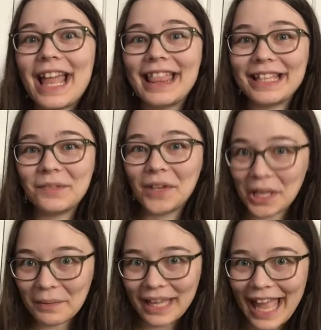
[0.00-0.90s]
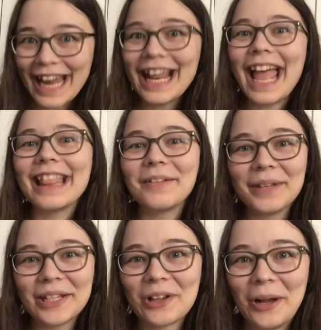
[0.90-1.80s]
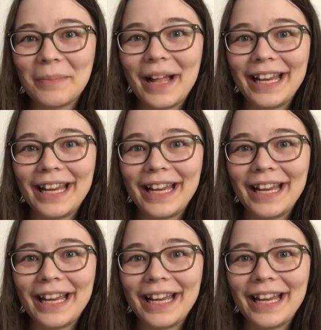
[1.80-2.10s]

and this video again, and then we can talk about it.